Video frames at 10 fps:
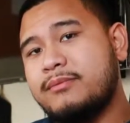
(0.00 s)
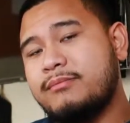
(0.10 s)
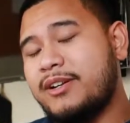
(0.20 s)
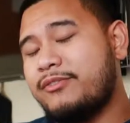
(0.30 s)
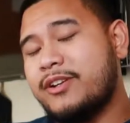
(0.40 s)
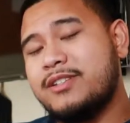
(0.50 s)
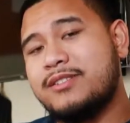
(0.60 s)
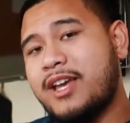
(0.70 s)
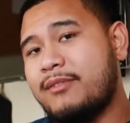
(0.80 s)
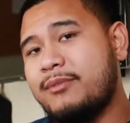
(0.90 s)
my friend's
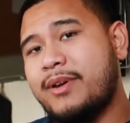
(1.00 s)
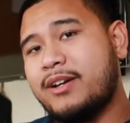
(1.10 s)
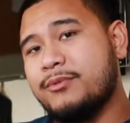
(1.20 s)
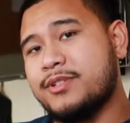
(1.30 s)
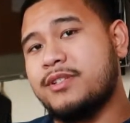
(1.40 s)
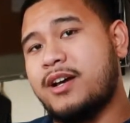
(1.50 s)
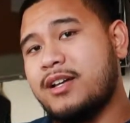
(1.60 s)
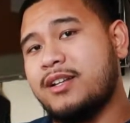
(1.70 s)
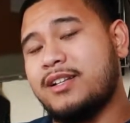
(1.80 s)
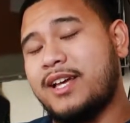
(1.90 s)
CamelBak was
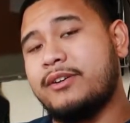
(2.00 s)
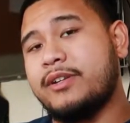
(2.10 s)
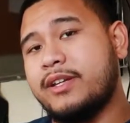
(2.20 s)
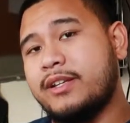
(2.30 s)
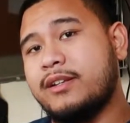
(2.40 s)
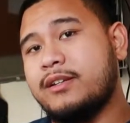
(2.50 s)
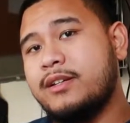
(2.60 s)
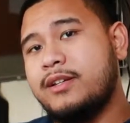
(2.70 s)
not allowed in.